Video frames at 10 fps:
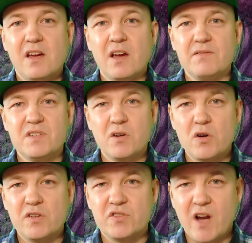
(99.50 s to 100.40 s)
of
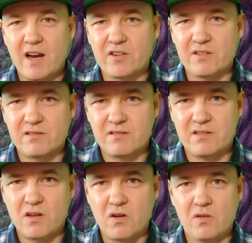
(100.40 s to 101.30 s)
zero distractions.
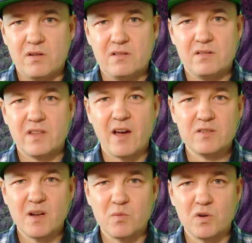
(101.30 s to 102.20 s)
So the
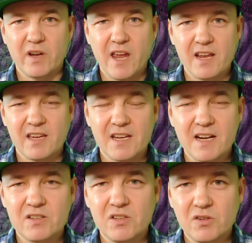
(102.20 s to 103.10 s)
outside world can't
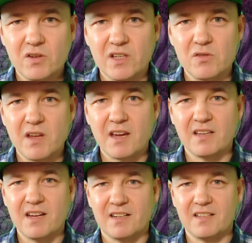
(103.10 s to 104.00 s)
connect to you and you can't
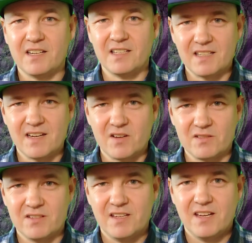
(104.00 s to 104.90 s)
connect to anything
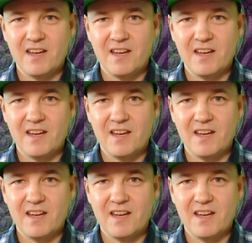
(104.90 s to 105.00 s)
else.